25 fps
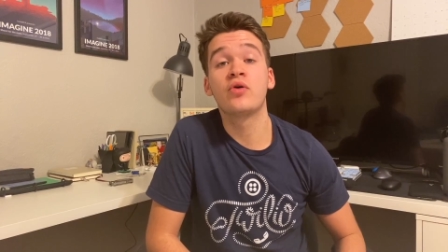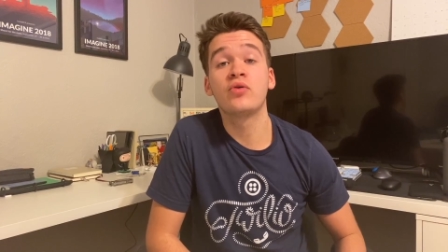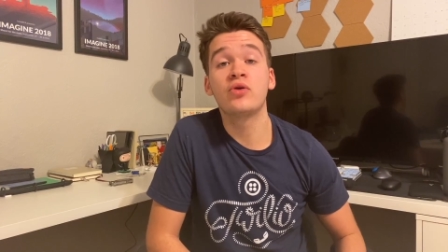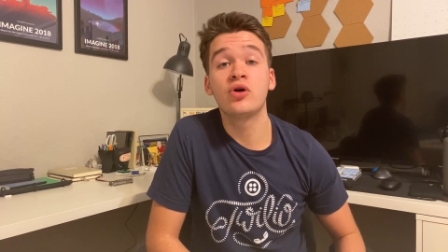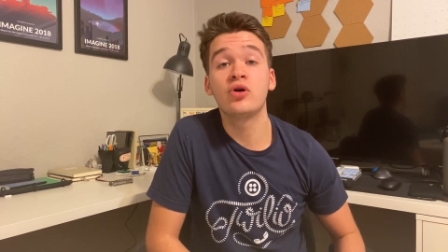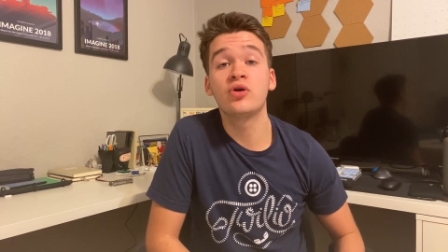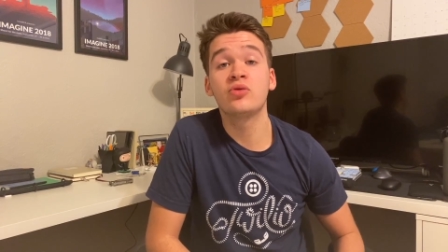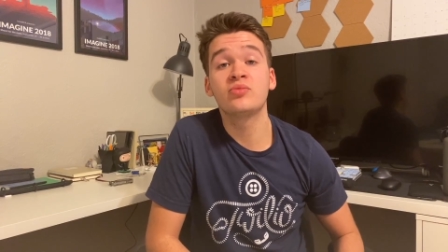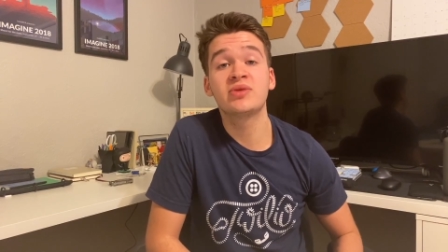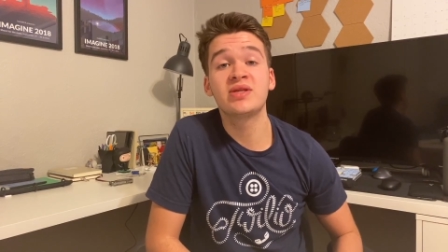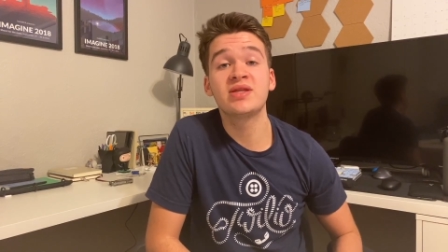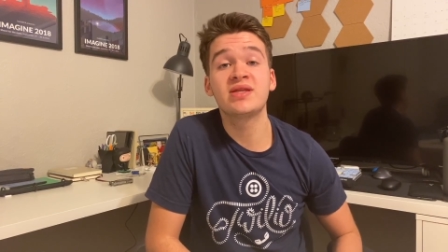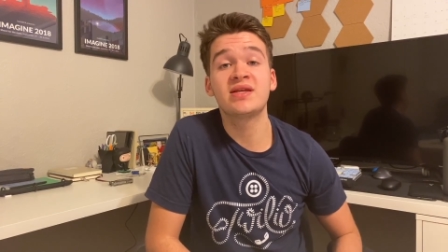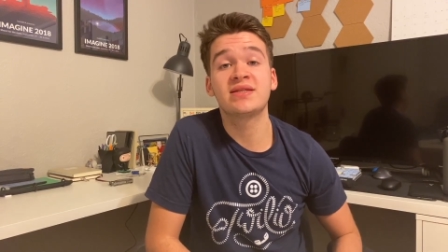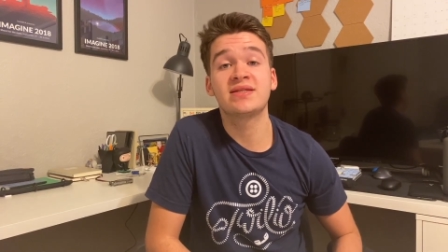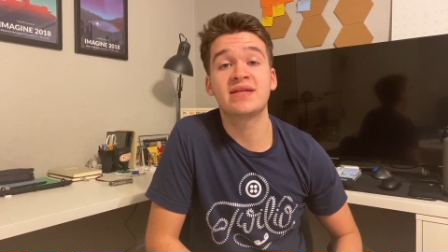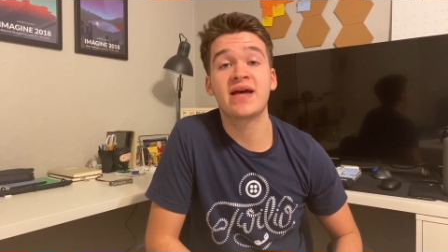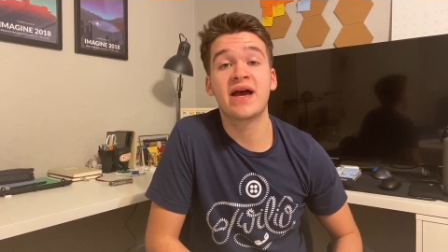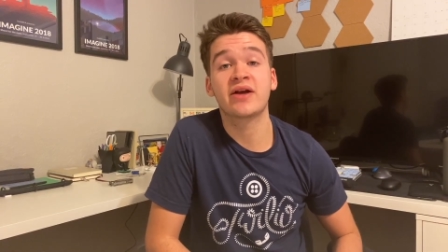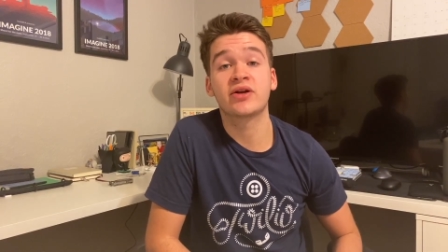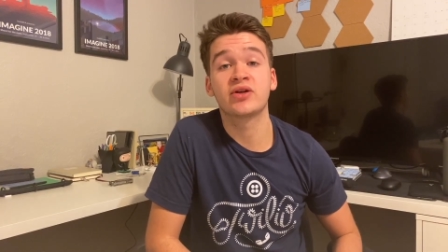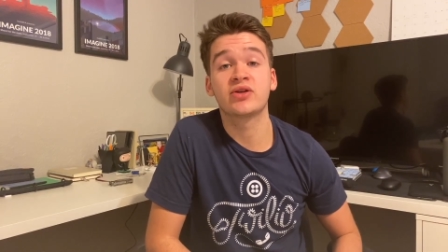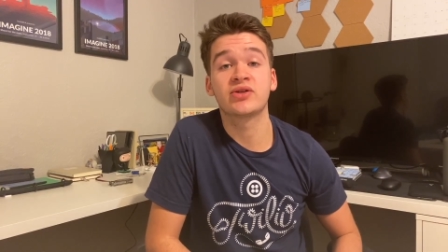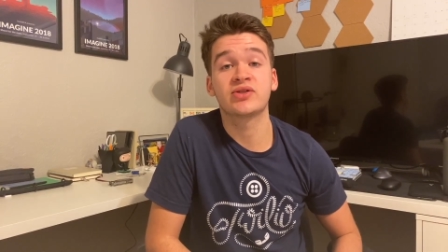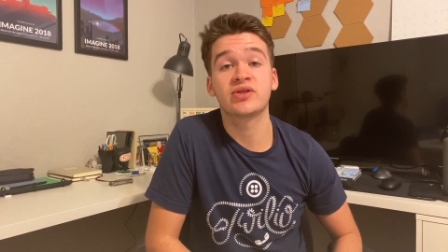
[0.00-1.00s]
home to the
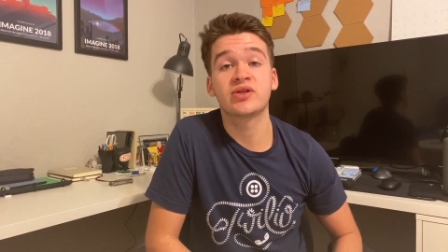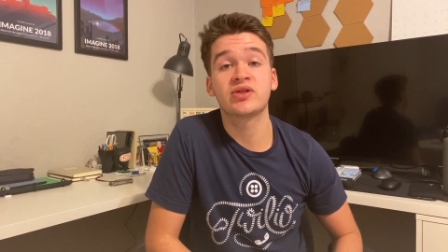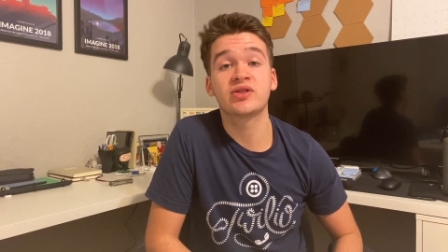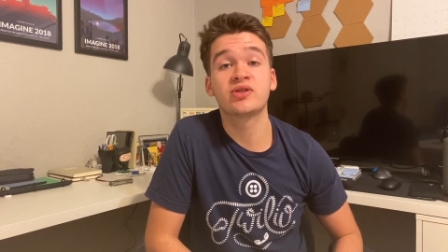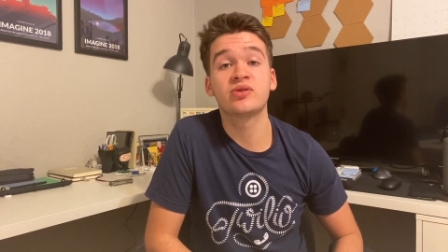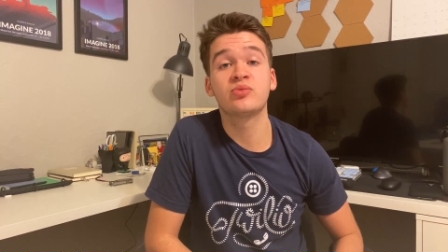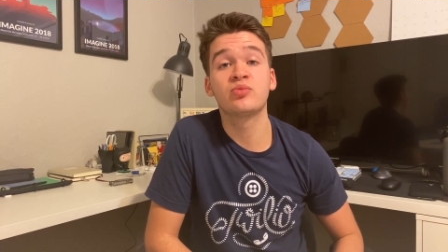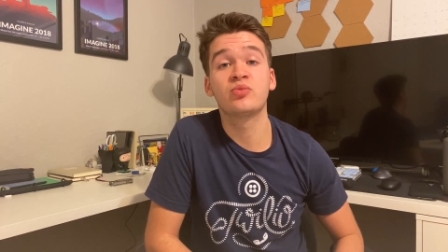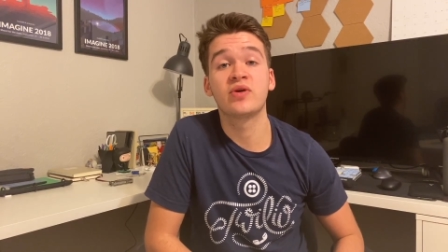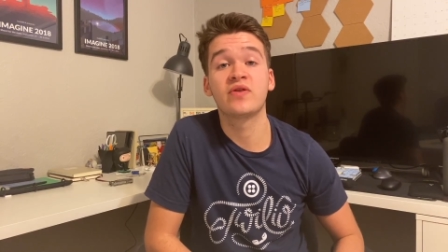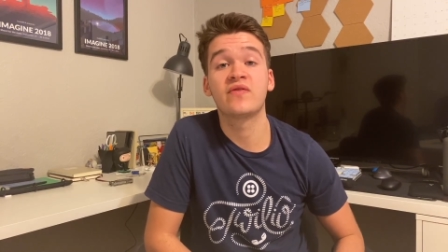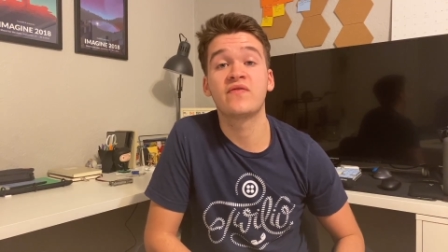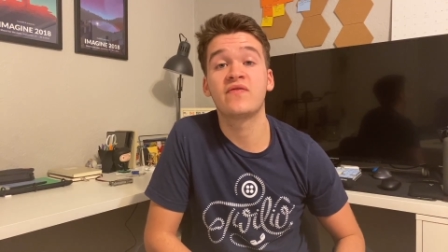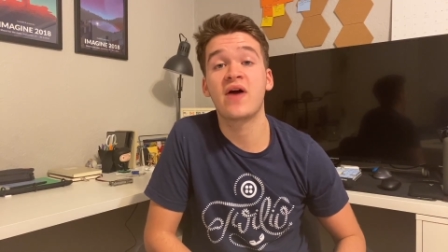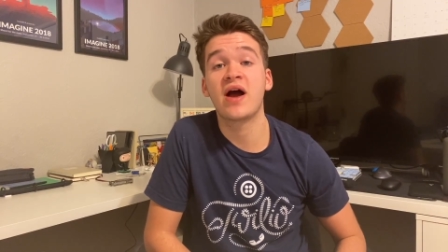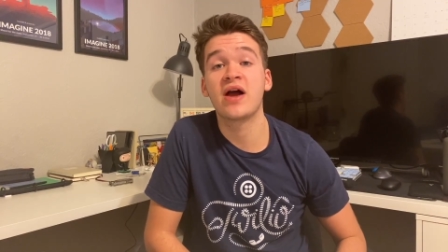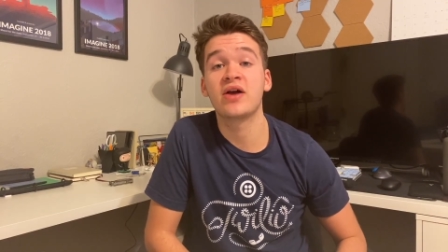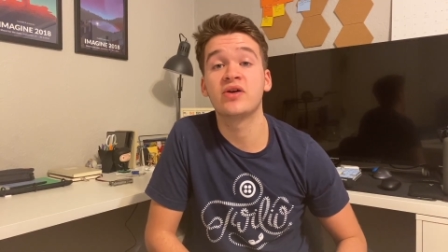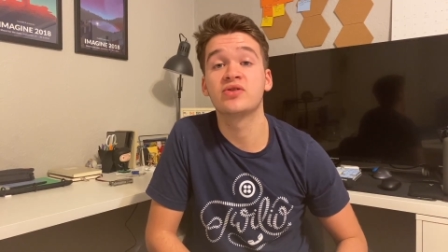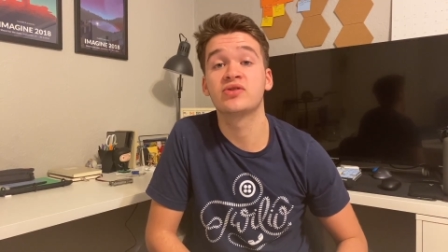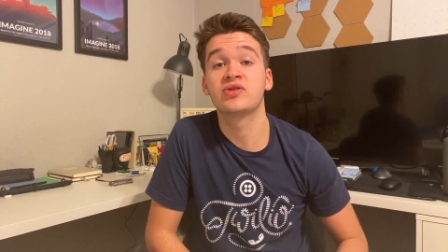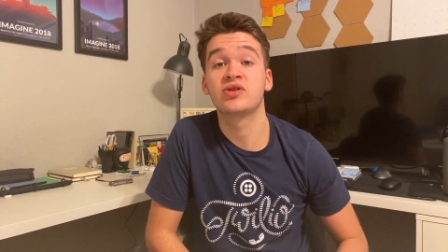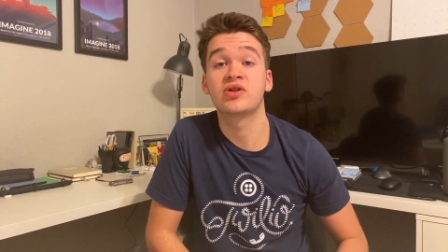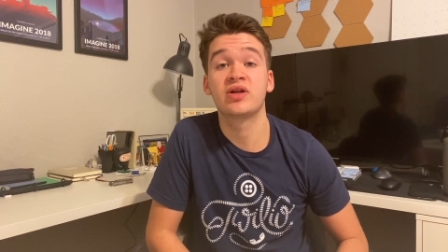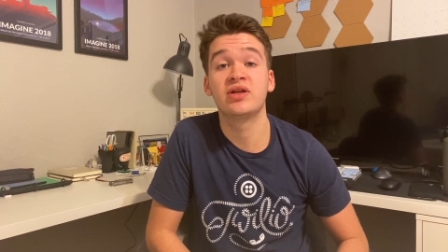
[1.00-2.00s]
attacker's system system with files or